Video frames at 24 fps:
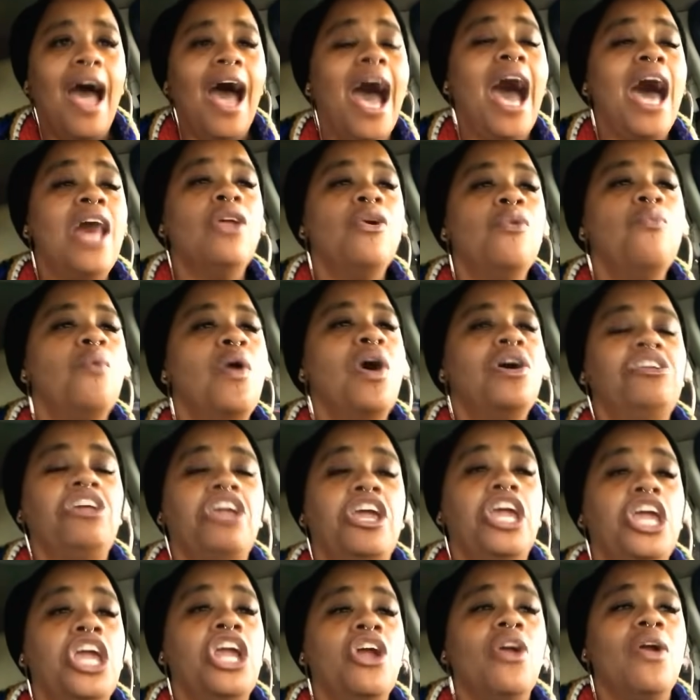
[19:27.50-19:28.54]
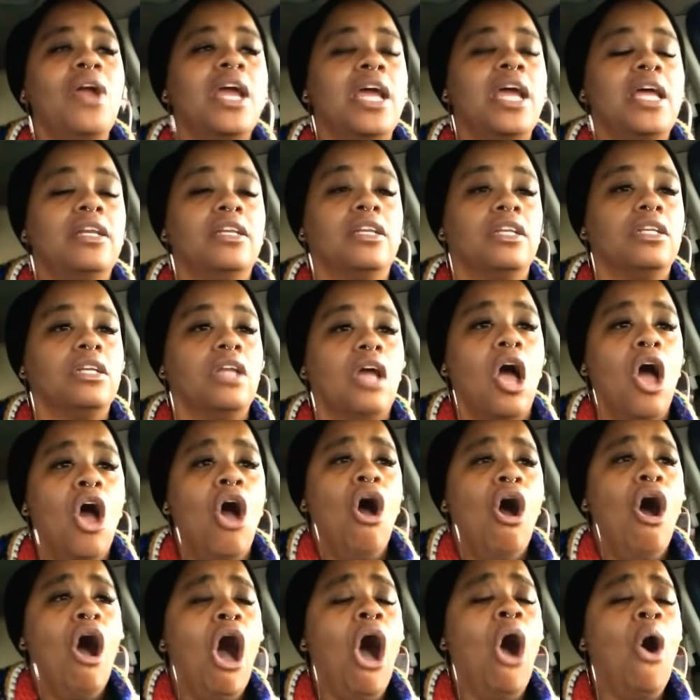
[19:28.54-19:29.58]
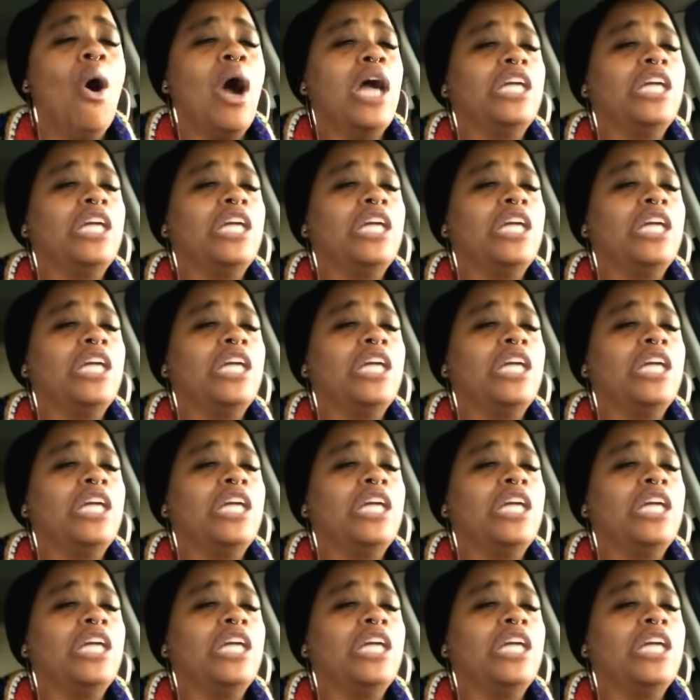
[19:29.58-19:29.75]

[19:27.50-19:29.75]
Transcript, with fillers: I don't want to hear it. Oh,